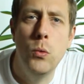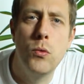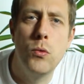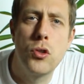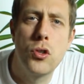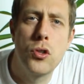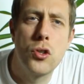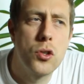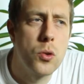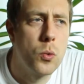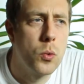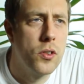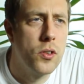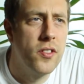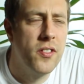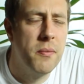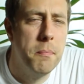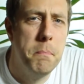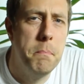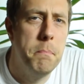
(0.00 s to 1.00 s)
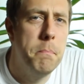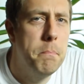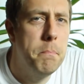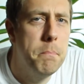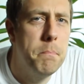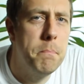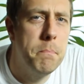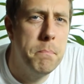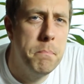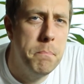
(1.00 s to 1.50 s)
sort of
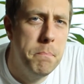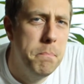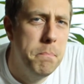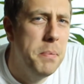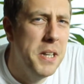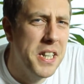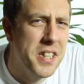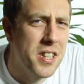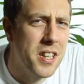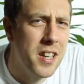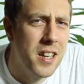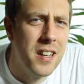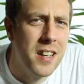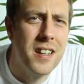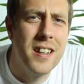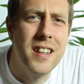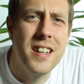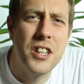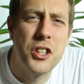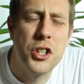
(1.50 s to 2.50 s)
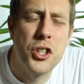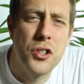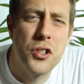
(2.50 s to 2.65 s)
bitter.